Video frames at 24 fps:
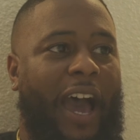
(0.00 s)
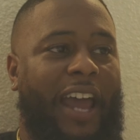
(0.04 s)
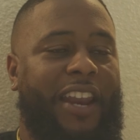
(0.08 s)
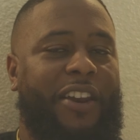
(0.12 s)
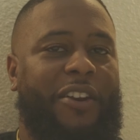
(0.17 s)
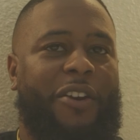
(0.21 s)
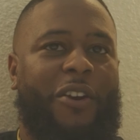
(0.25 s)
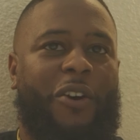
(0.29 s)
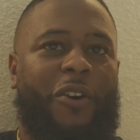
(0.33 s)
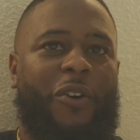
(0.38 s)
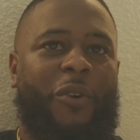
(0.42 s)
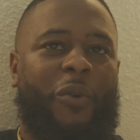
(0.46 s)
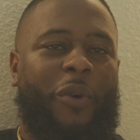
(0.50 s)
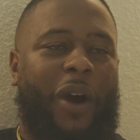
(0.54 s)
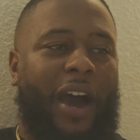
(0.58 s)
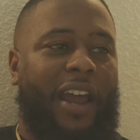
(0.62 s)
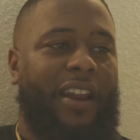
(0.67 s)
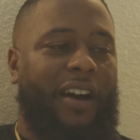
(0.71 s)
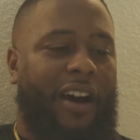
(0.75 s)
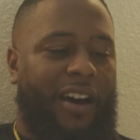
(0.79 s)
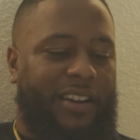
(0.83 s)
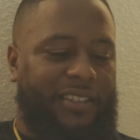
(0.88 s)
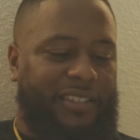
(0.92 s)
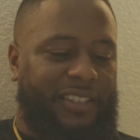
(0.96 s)

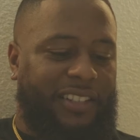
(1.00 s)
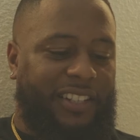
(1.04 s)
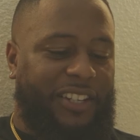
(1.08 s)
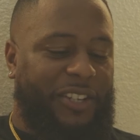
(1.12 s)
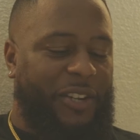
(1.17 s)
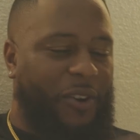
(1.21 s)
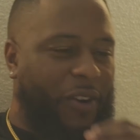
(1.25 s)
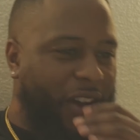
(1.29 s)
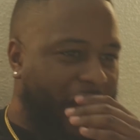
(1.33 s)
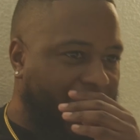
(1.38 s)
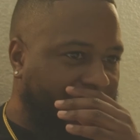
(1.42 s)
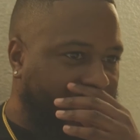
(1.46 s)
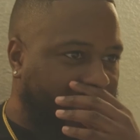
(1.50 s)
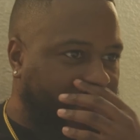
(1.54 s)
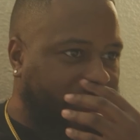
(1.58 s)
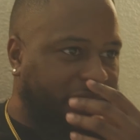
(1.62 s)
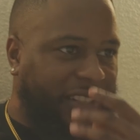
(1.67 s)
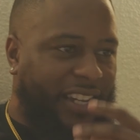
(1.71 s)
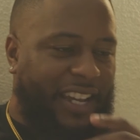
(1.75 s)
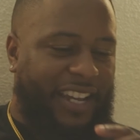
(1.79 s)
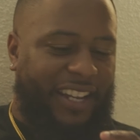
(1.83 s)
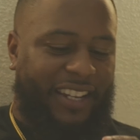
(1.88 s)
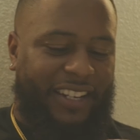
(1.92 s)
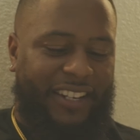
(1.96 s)
honestly didn't know I had
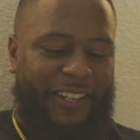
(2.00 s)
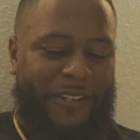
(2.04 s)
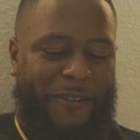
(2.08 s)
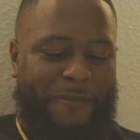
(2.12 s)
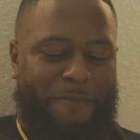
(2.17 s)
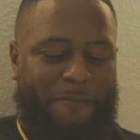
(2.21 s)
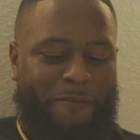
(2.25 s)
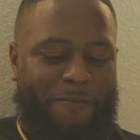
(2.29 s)
anxiety